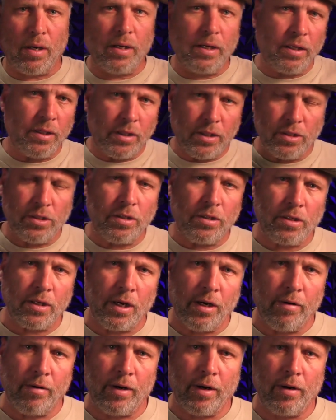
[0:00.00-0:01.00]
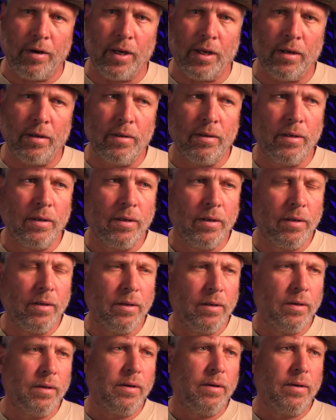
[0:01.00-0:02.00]
in this entire area.
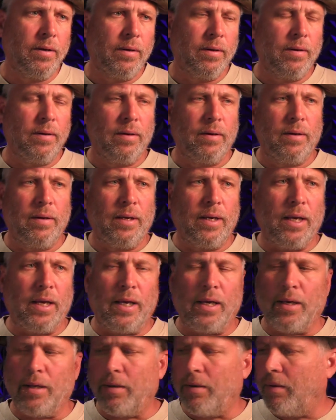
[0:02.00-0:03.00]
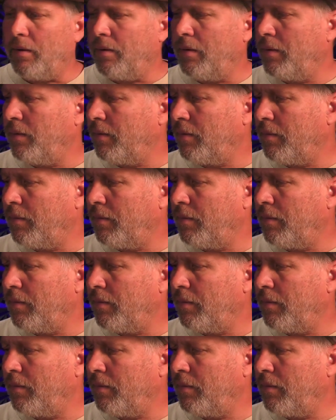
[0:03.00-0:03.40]
And